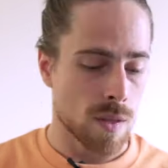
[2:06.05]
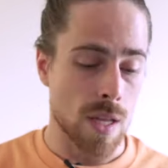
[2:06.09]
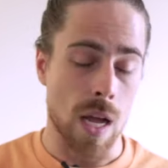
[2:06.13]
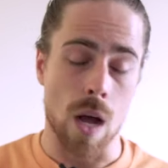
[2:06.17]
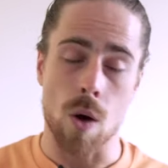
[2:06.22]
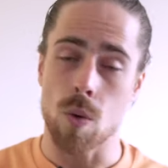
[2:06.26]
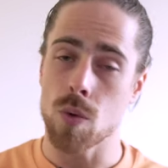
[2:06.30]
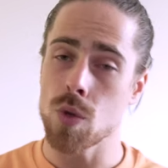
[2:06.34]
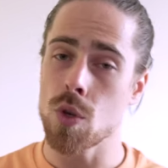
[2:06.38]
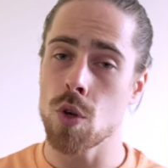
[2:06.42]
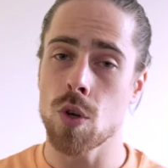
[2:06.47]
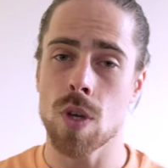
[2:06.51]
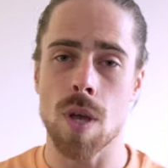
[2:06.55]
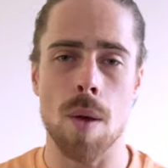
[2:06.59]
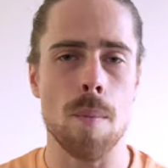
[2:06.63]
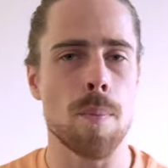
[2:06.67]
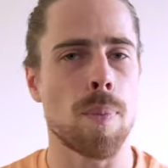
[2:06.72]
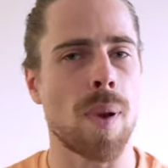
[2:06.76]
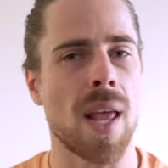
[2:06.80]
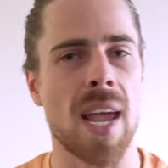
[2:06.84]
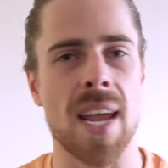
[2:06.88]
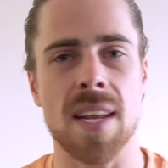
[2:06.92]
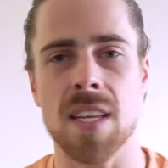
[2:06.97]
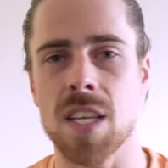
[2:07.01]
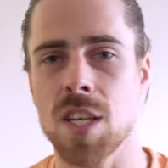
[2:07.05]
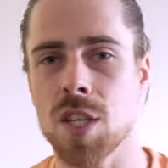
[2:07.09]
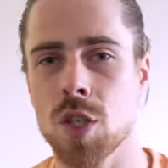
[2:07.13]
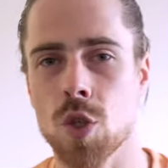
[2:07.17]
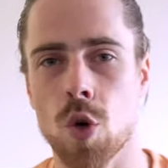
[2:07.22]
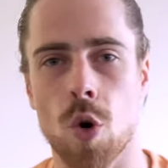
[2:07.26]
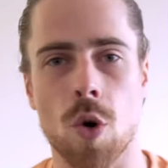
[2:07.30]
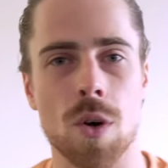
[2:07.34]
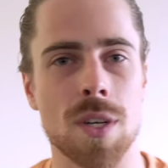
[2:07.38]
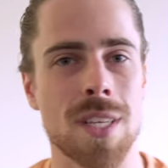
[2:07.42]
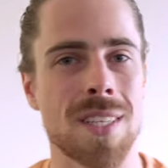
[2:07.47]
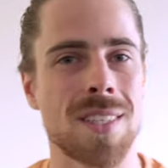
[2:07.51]
Now you can play these
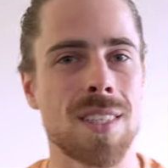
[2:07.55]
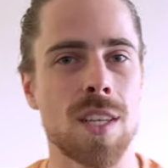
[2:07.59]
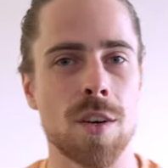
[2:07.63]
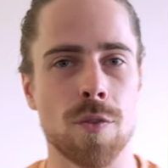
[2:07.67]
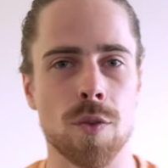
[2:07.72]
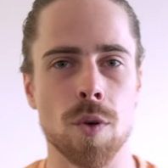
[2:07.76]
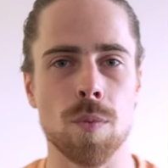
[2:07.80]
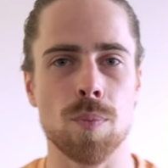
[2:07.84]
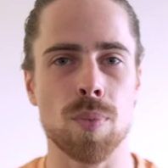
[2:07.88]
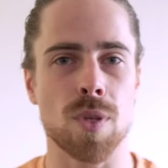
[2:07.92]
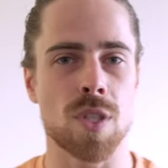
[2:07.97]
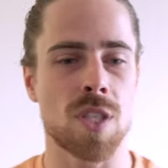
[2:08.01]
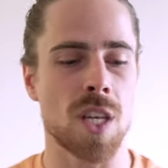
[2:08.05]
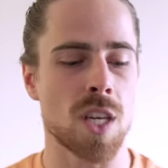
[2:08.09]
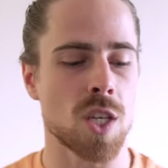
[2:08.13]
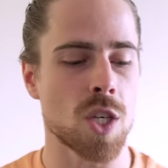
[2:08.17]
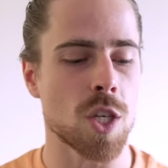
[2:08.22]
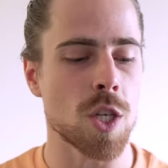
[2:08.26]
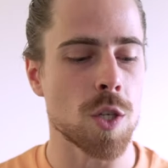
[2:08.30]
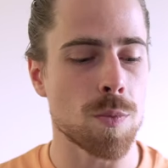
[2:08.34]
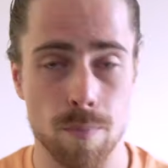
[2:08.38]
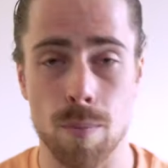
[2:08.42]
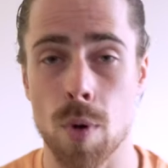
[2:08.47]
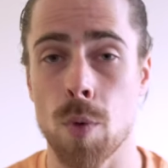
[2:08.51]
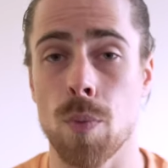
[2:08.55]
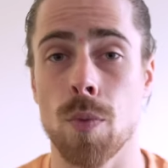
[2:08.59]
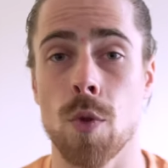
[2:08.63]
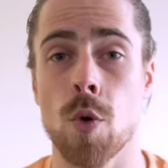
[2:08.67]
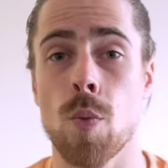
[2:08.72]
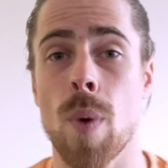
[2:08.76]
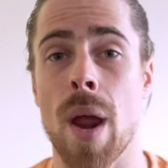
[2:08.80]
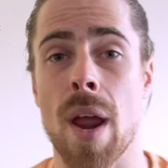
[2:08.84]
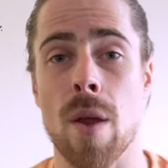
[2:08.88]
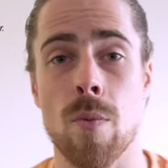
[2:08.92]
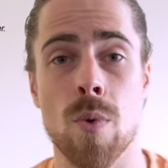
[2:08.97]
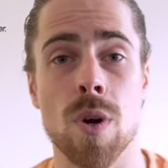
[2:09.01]
chords in different positions but the
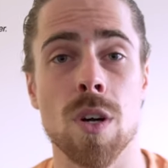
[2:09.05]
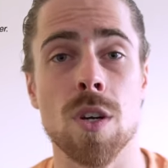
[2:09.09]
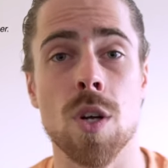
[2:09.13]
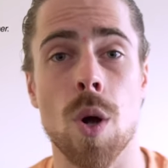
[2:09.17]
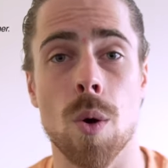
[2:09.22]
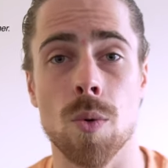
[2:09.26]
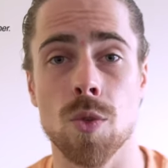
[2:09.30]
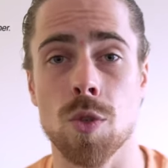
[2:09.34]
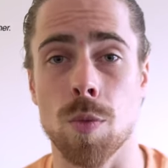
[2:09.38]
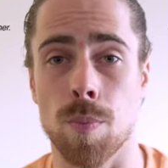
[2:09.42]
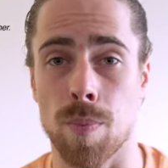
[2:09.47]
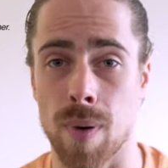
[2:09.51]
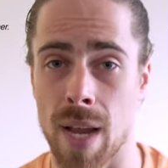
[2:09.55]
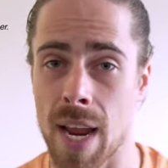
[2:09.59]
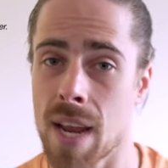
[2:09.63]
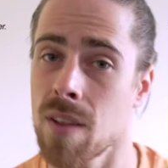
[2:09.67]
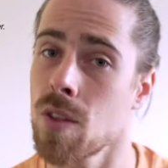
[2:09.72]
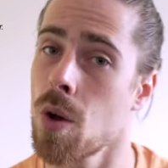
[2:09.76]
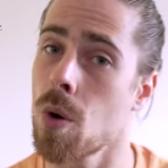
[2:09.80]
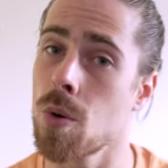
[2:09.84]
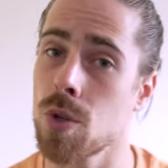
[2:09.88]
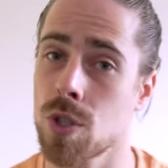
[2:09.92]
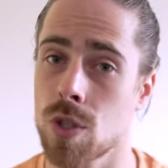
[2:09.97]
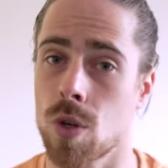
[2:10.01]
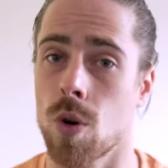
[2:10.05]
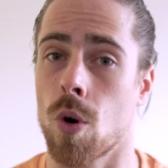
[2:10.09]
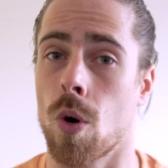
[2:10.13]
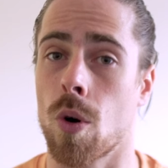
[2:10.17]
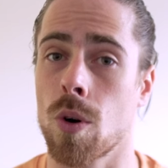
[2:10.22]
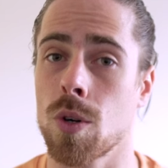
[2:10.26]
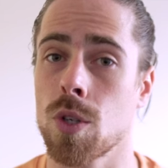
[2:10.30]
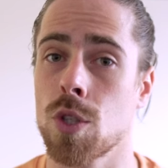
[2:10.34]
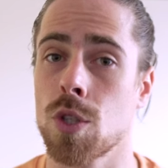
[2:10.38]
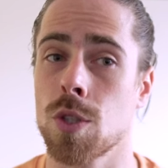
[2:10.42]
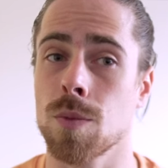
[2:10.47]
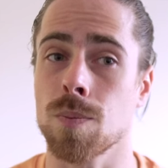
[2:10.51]
way we're going to play those
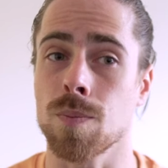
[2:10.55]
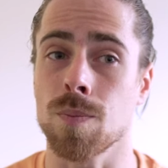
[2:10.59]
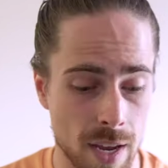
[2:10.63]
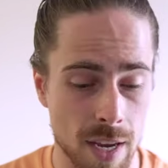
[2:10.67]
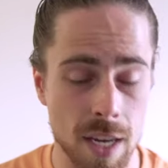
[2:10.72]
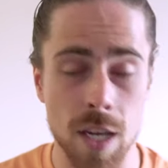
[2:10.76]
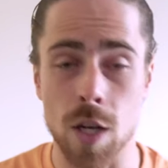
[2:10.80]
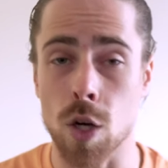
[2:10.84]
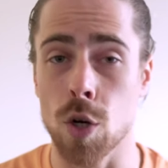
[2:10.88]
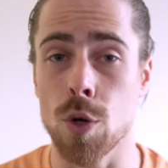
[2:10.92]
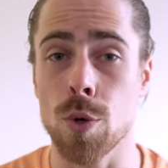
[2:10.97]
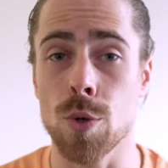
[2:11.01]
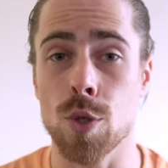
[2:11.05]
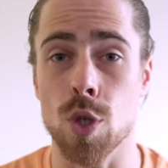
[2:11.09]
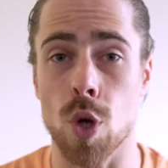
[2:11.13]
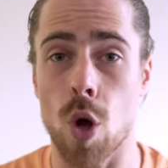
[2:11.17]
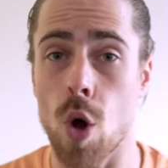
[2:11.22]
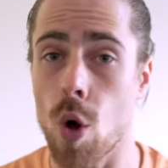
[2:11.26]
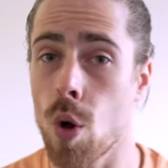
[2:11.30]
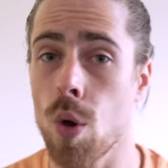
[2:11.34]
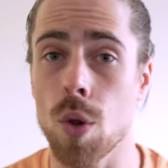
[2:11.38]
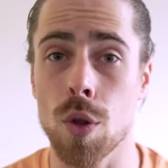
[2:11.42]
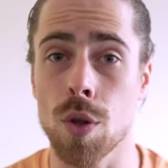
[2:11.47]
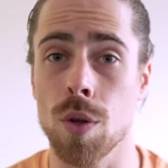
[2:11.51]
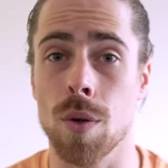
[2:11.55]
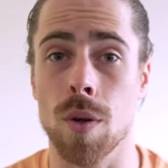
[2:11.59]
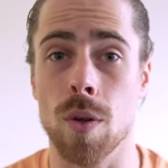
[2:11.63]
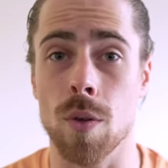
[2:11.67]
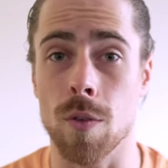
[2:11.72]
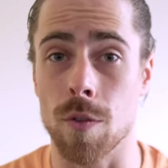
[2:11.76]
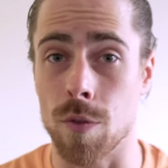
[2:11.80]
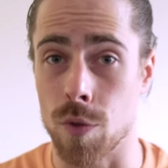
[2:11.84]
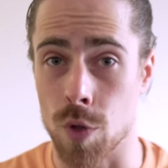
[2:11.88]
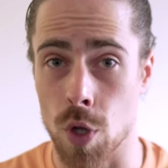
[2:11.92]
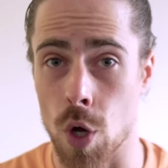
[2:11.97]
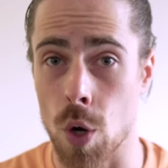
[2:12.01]
chords includes all
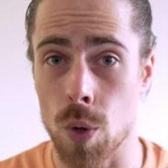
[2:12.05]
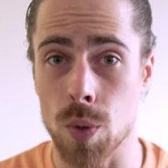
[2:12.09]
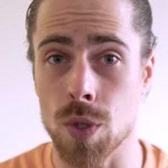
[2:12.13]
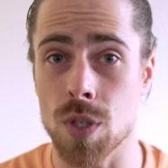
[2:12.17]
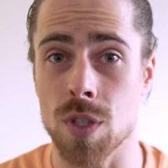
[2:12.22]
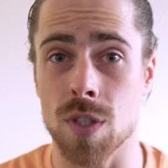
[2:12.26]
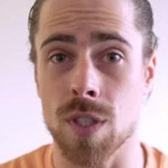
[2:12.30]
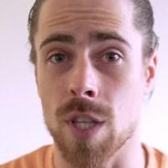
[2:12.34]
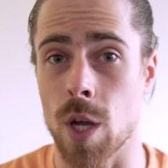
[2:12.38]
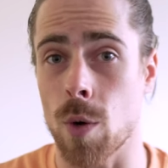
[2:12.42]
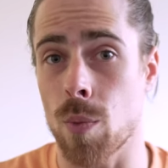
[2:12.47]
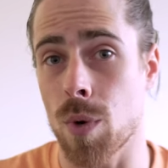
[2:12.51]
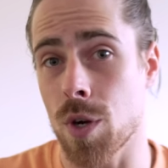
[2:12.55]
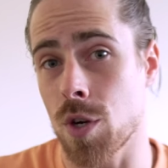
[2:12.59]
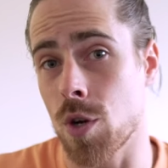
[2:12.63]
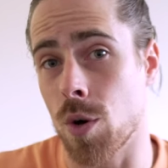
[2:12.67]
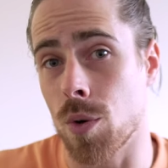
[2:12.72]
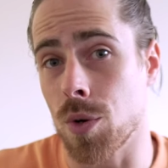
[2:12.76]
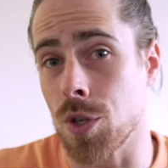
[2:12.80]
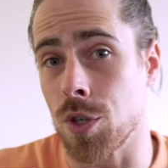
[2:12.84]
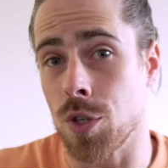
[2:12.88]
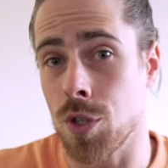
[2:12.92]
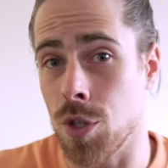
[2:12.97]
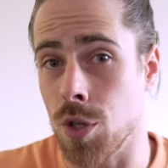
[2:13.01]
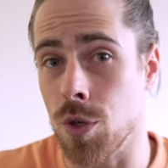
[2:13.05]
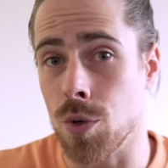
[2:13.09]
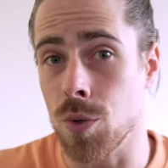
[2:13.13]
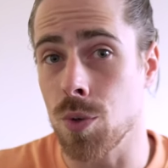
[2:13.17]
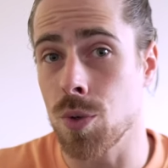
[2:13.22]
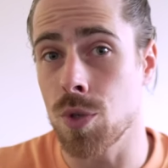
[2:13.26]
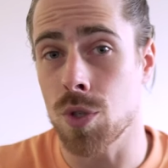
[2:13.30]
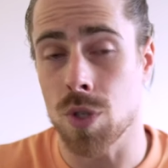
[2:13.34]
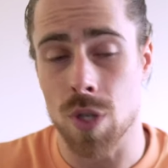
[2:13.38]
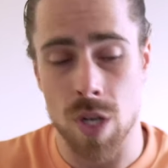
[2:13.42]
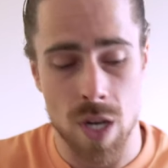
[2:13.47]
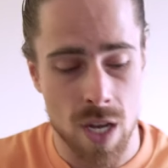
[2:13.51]
the notes that we're going to
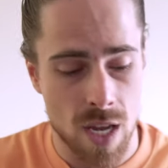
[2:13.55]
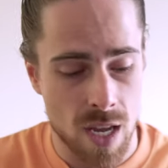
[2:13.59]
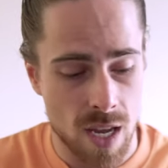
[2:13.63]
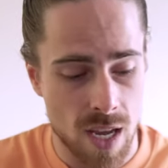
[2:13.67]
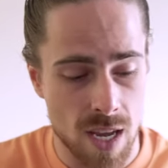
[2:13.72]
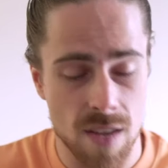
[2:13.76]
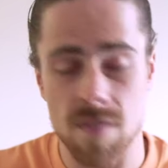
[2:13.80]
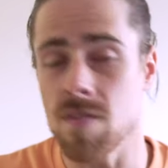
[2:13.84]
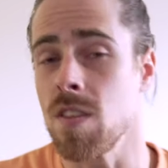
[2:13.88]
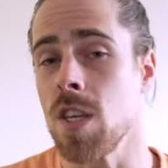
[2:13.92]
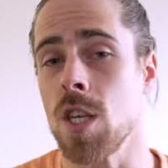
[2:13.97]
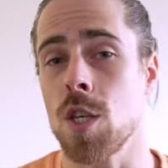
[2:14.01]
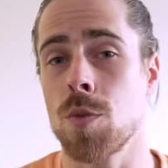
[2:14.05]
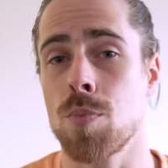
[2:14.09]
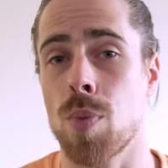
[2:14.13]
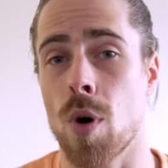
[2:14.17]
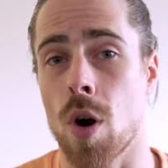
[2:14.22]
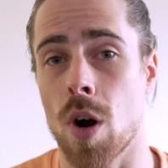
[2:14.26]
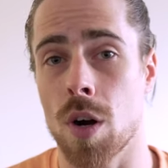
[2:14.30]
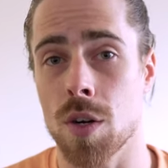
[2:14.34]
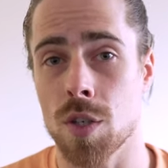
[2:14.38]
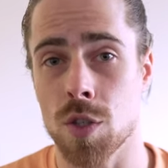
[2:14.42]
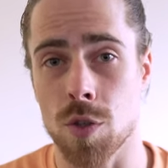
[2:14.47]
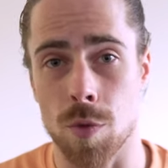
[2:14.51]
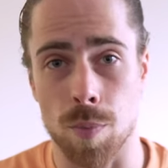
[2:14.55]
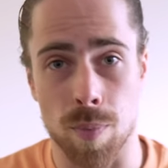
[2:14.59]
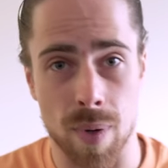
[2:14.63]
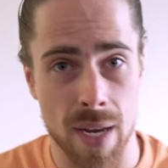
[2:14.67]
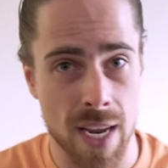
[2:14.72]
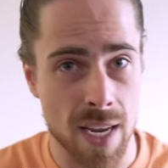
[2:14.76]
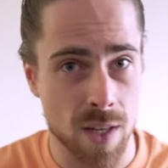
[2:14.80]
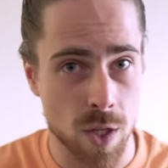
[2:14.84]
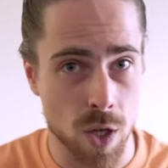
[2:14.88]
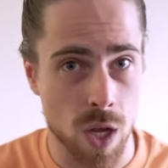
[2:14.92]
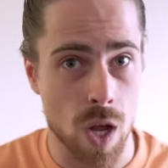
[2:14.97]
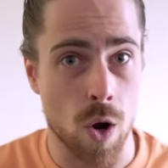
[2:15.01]
use in these parts to
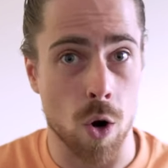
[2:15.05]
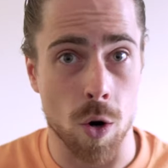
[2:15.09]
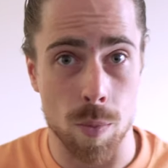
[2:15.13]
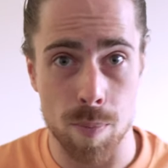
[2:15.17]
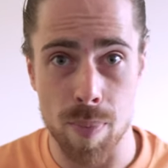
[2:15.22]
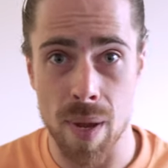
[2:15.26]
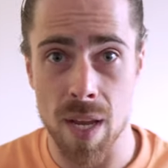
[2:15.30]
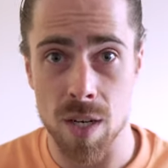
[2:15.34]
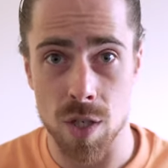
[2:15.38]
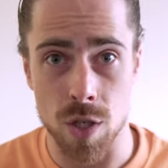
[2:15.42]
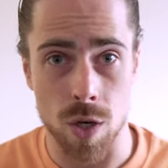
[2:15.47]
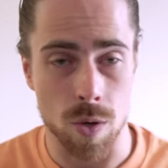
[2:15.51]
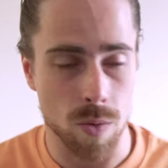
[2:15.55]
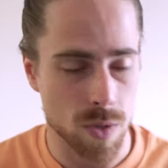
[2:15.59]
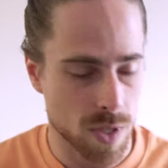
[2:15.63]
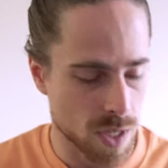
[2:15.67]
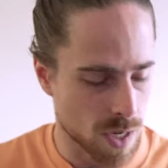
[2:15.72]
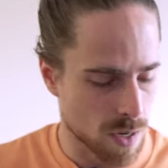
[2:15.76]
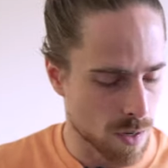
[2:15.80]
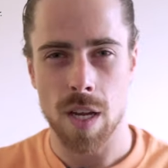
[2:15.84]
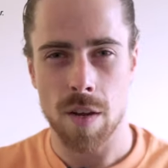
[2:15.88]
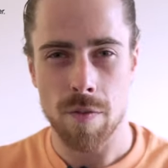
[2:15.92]
play the arpeggios in.